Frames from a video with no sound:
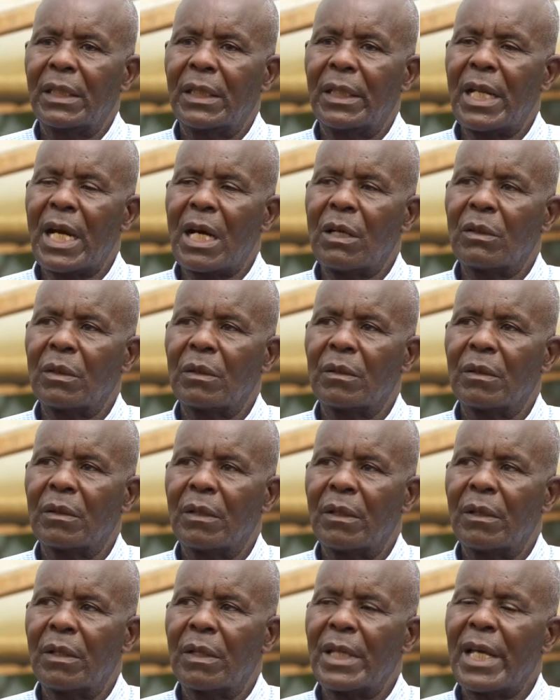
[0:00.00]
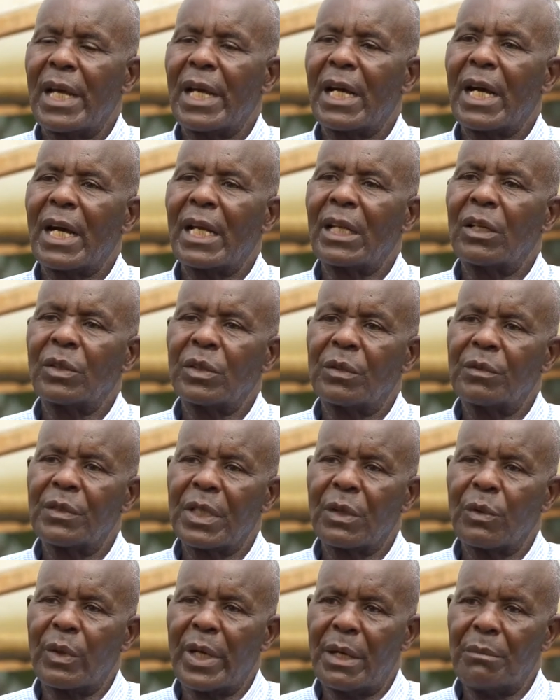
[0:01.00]
Now, there are a lot of
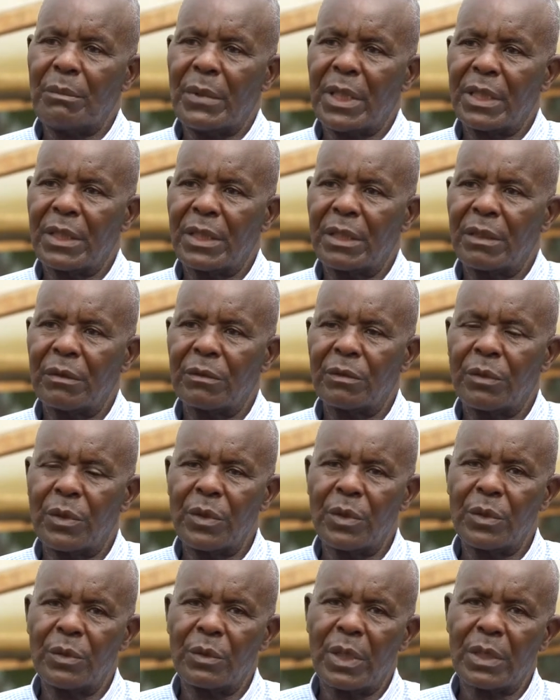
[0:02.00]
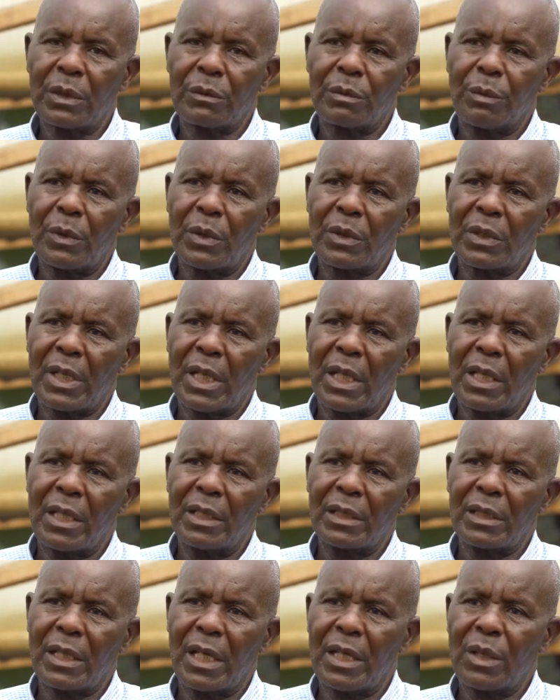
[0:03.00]
requirements for you to export
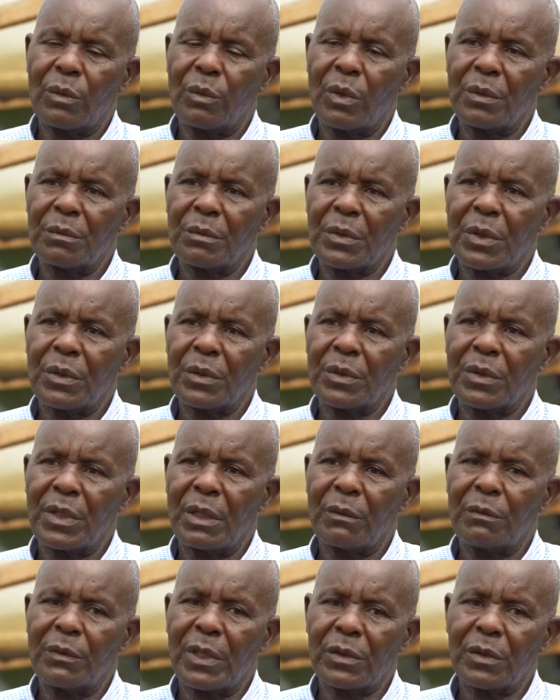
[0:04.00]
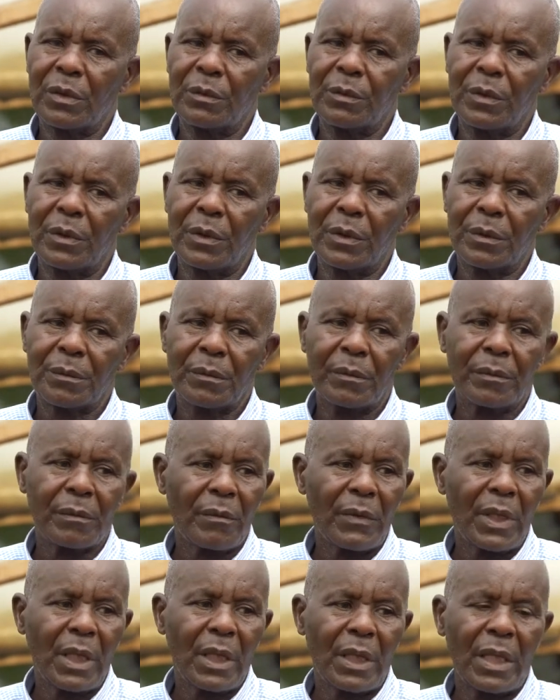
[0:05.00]
these earthworms, because first of all,
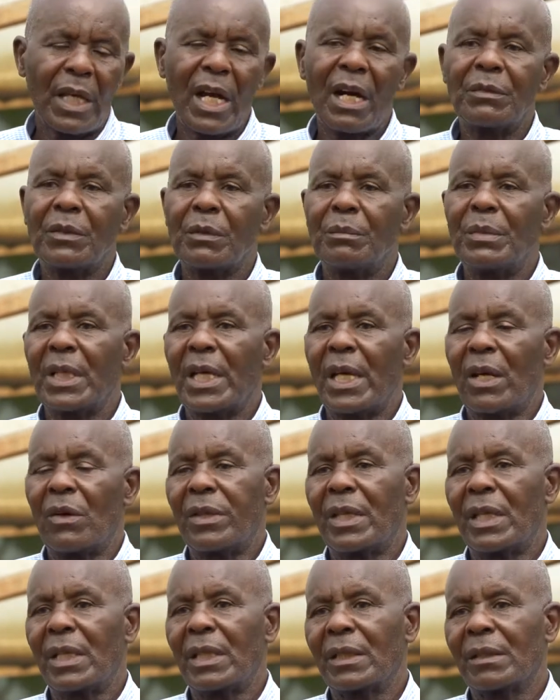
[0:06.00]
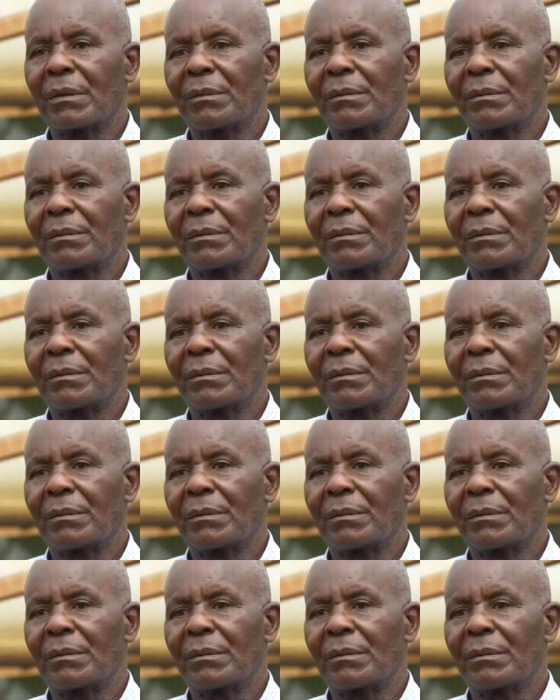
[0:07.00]
they have to be healthy.